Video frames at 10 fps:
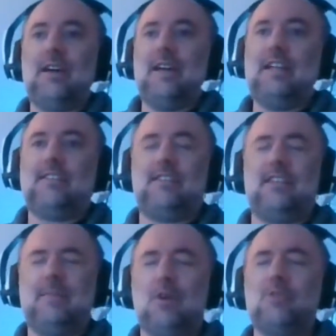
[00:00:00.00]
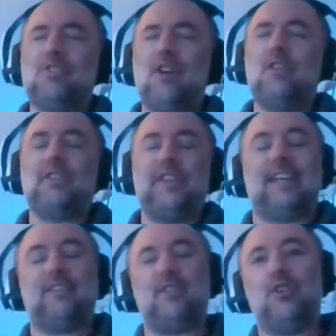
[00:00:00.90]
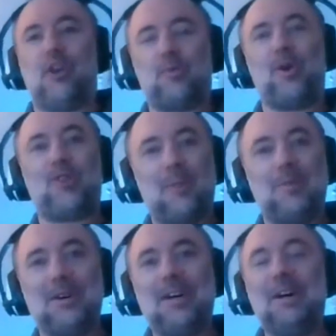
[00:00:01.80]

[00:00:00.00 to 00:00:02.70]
it's the most dull thing if you're not a programmer.